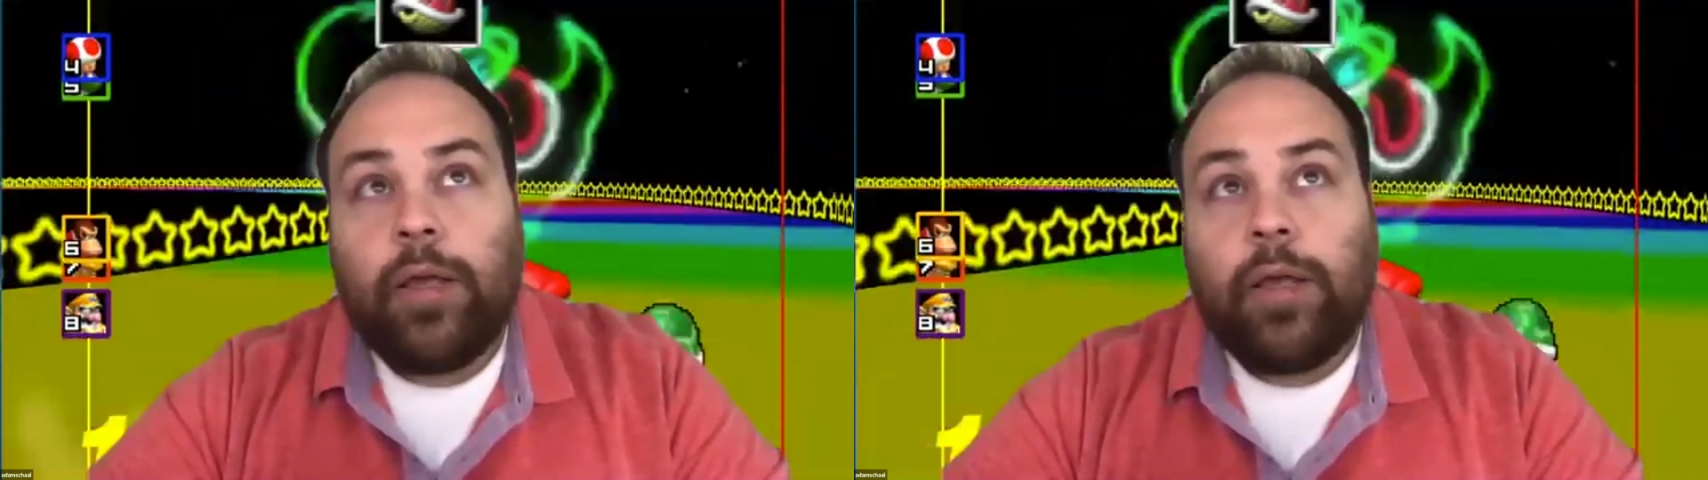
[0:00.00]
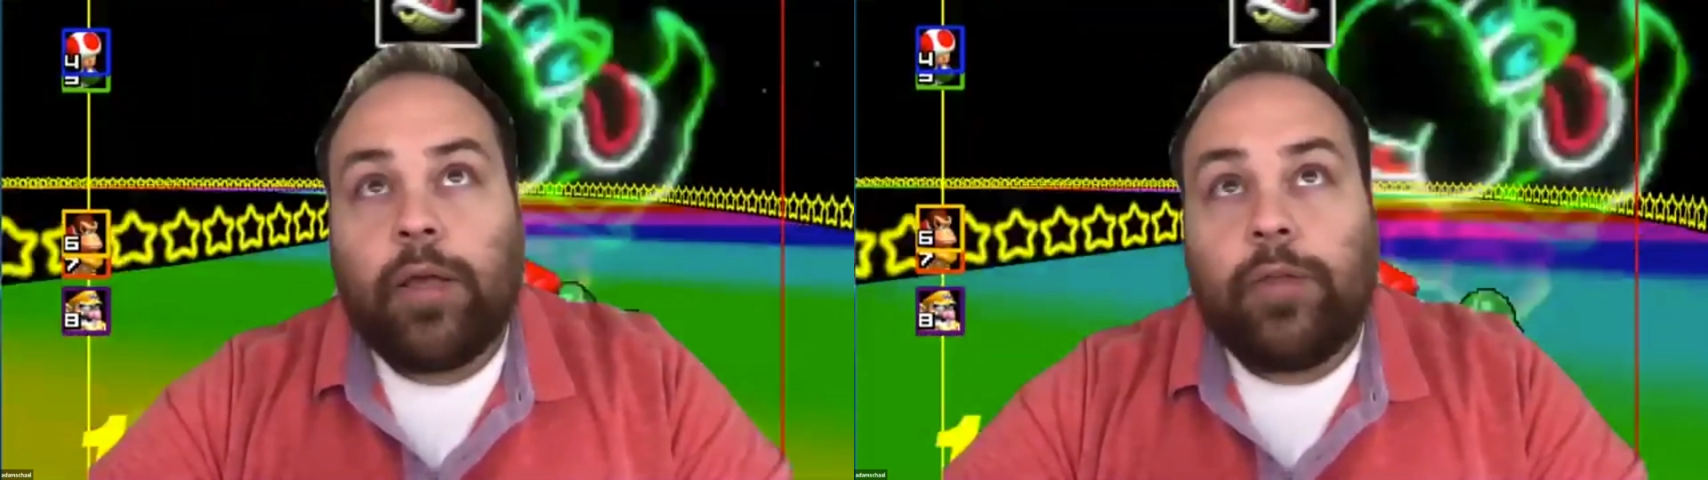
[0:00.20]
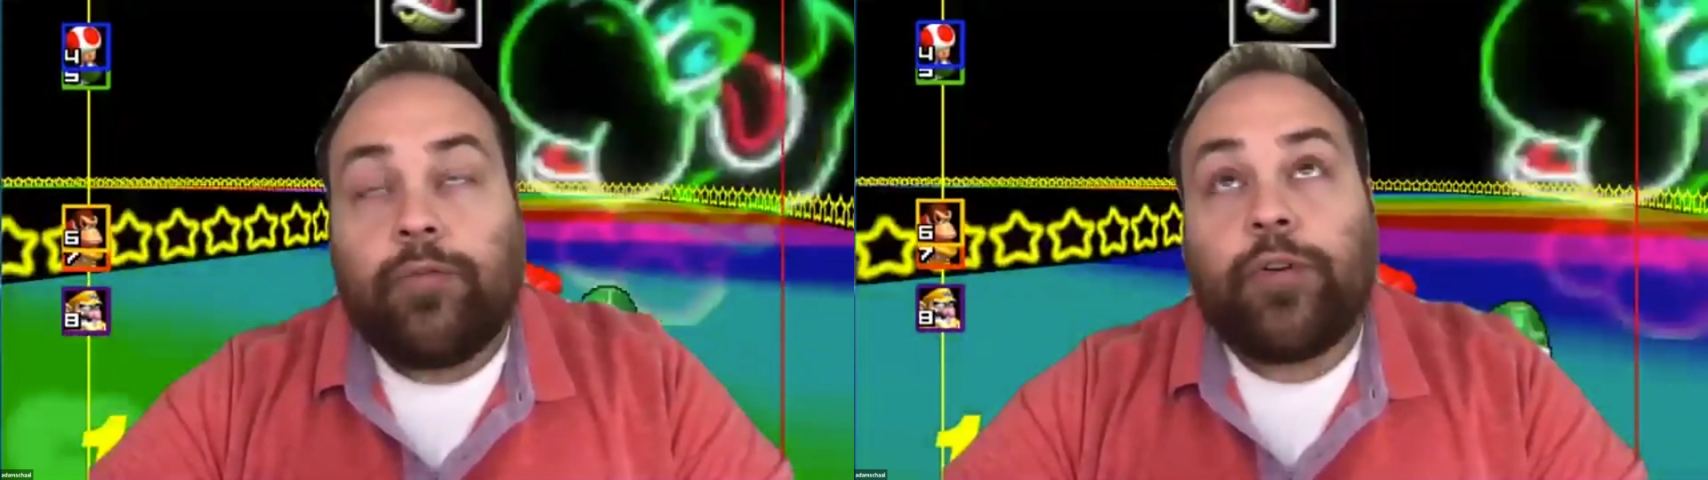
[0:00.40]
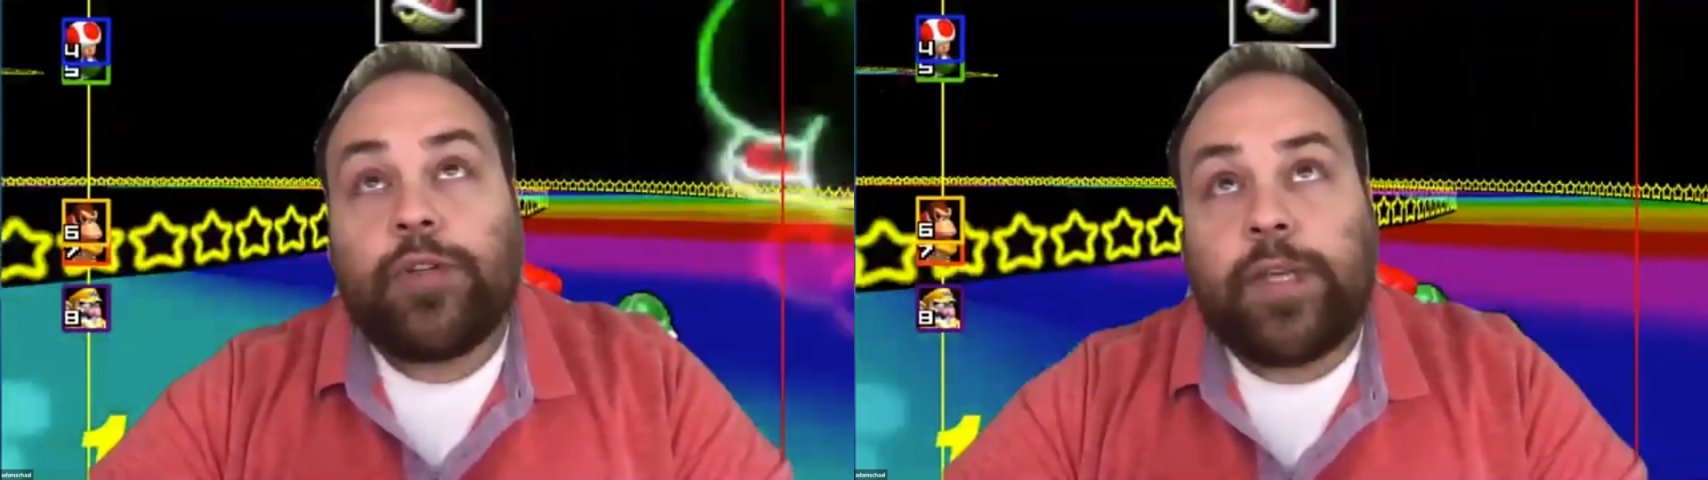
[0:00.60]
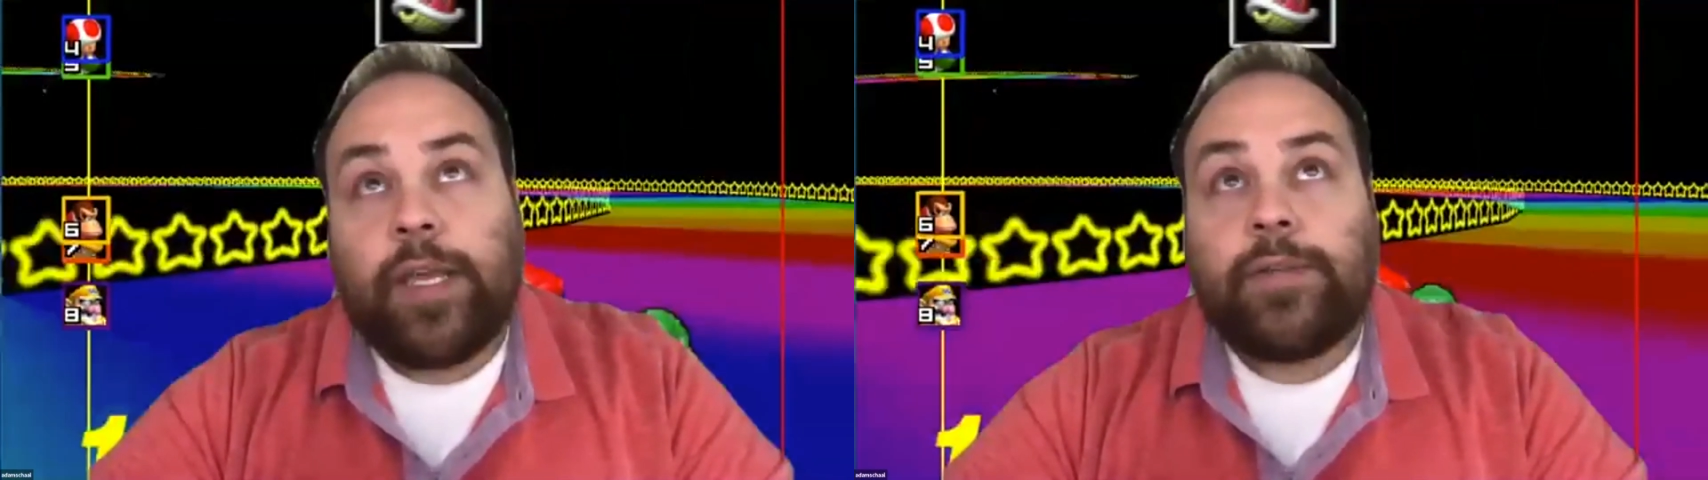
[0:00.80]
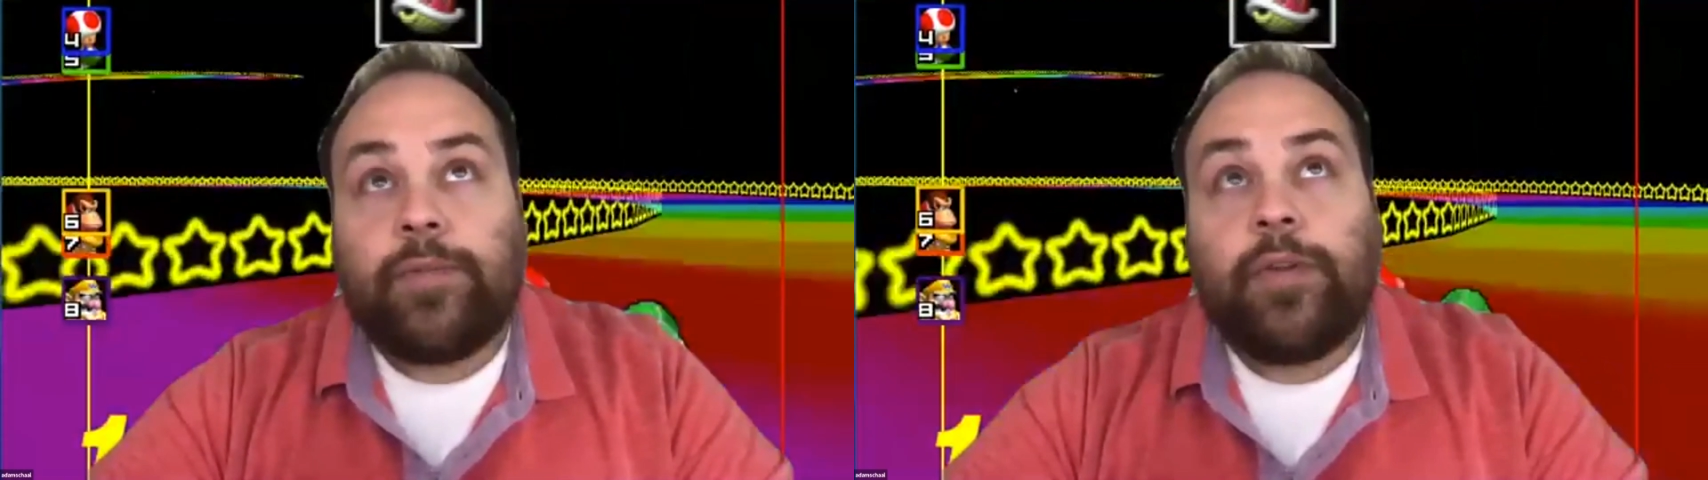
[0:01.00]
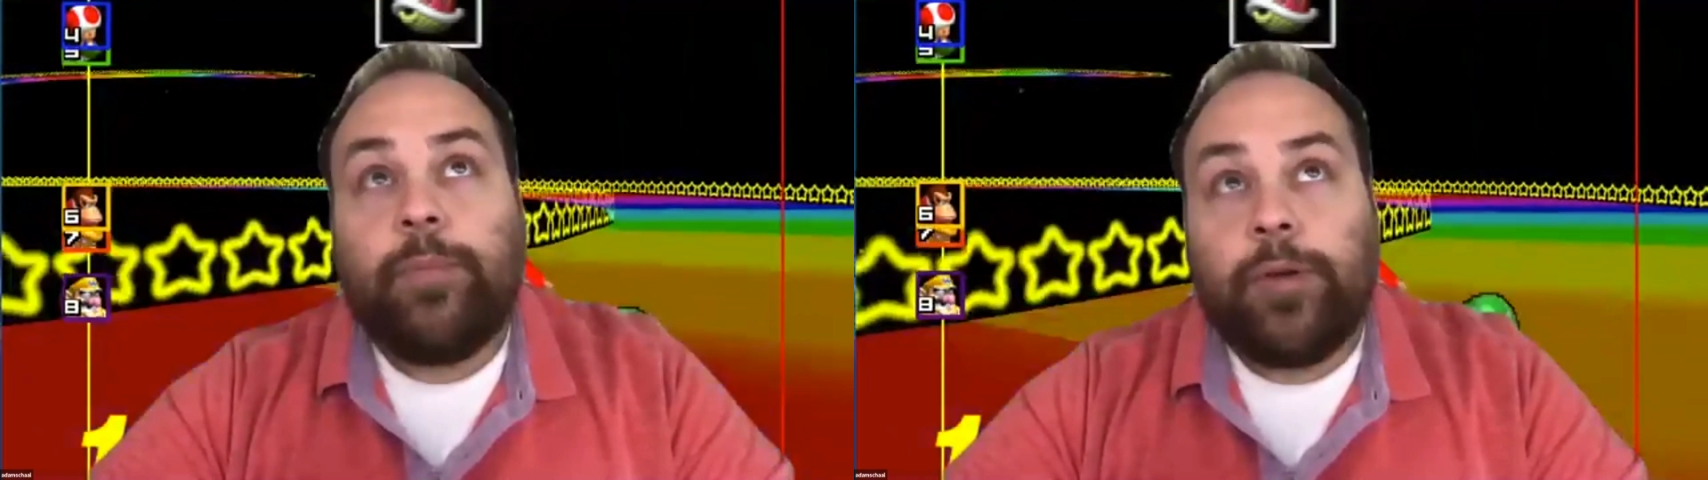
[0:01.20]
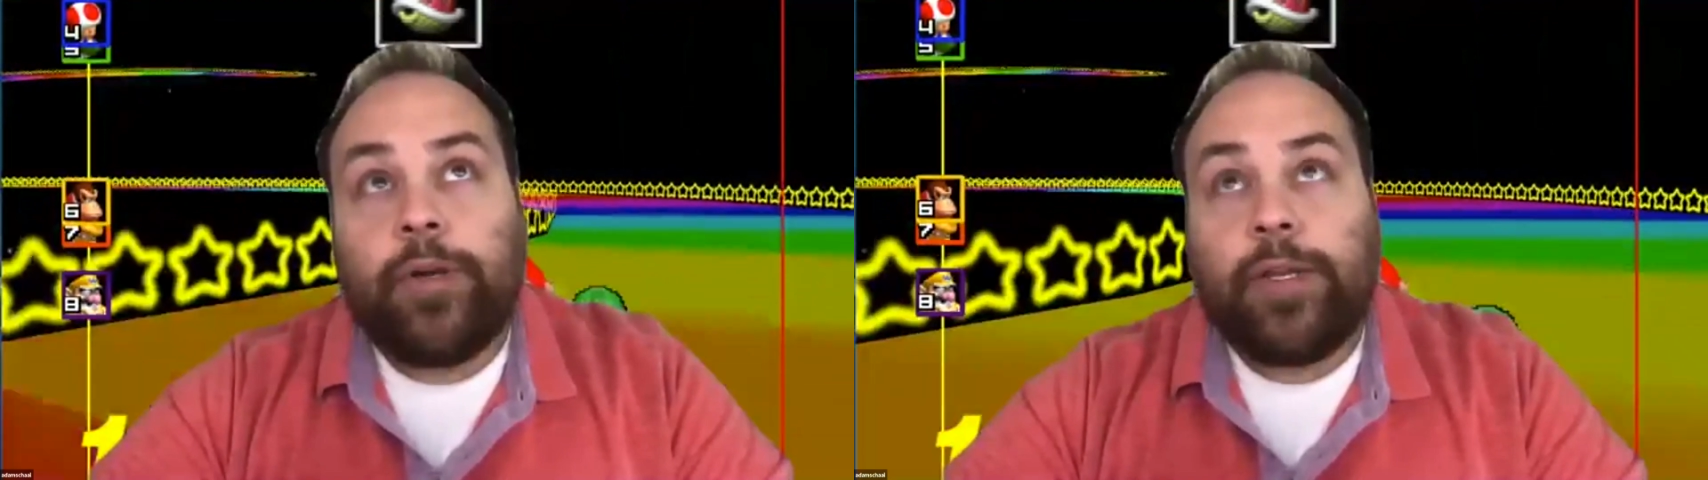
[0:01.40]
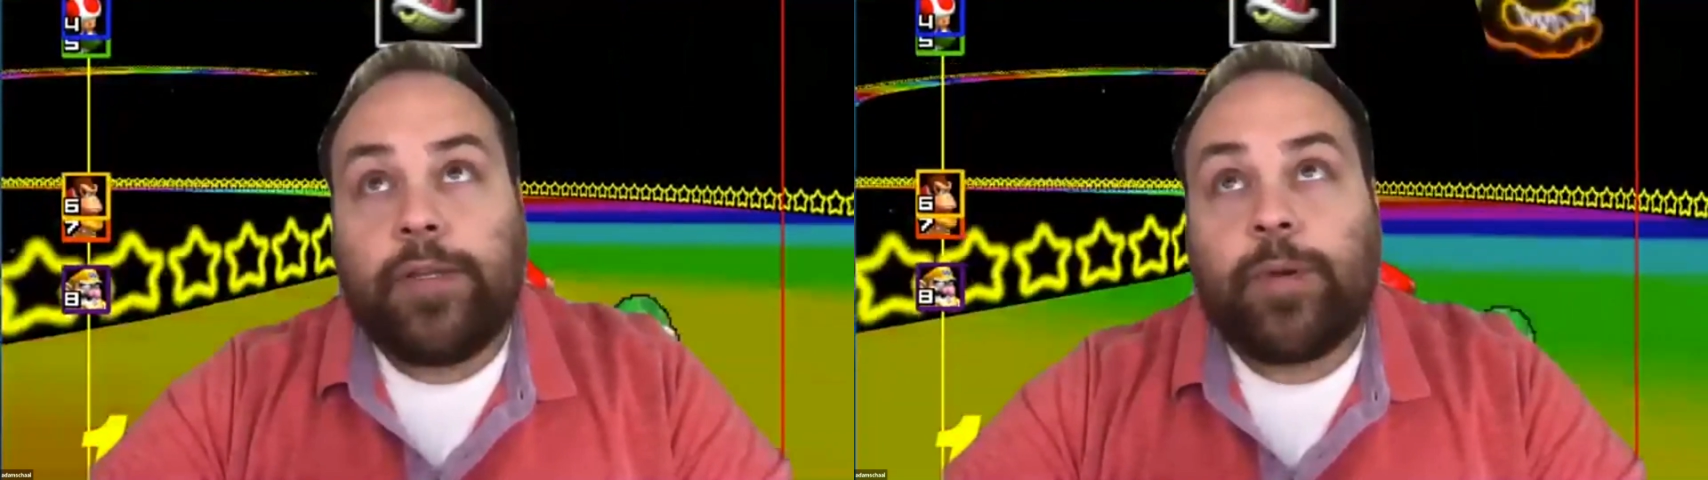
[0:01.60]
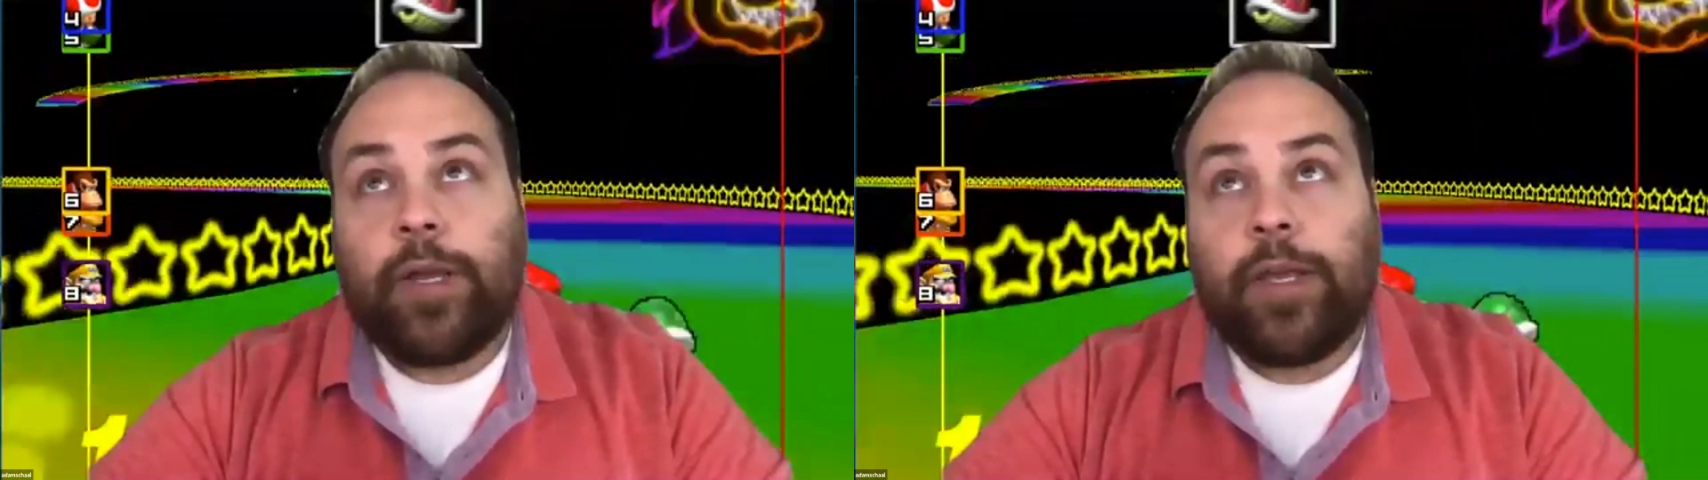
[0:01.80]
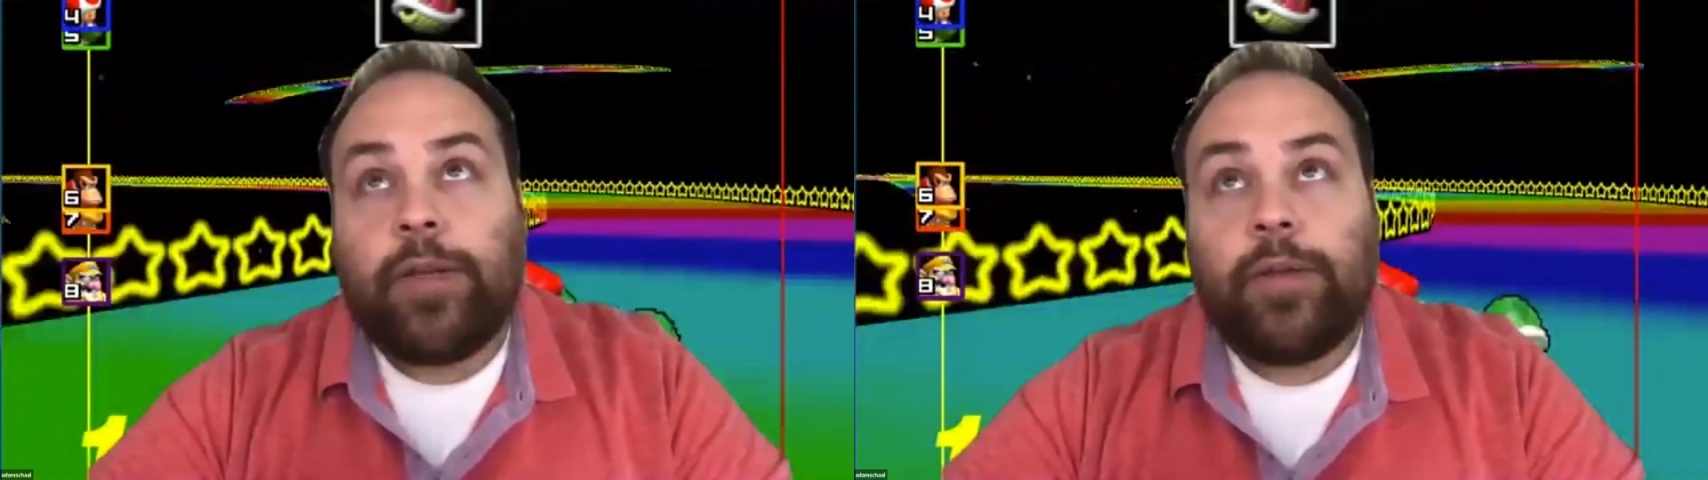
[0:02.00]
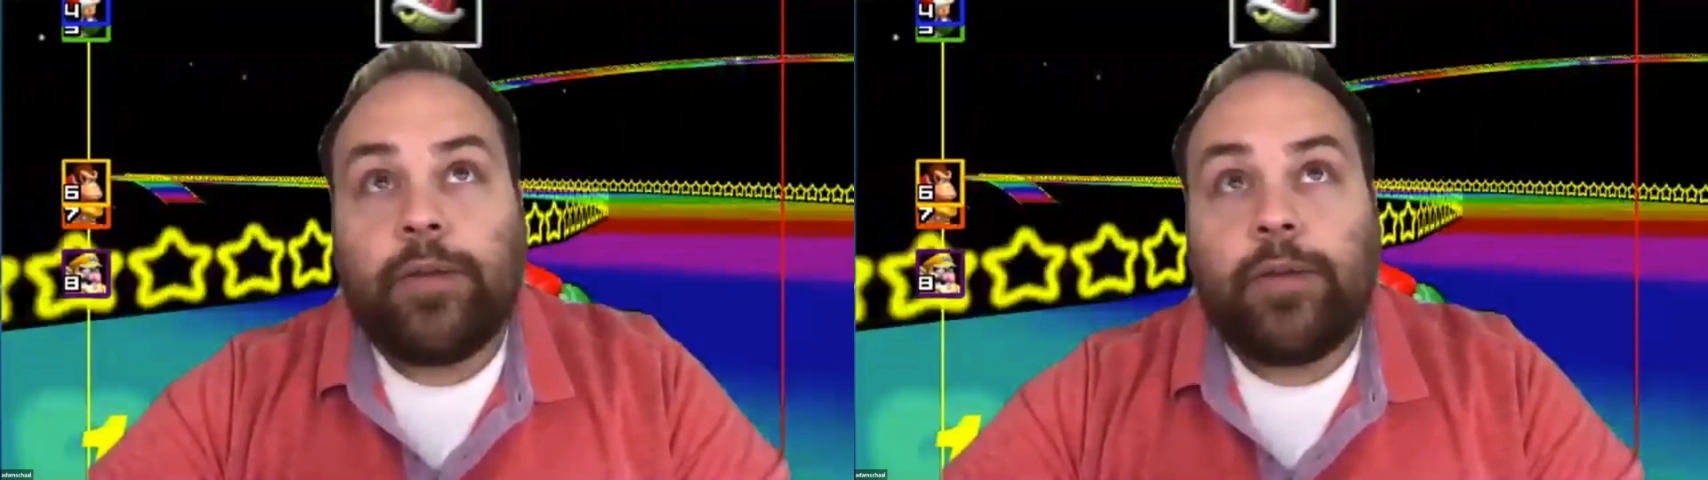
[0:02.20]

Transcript: the first case of community spread.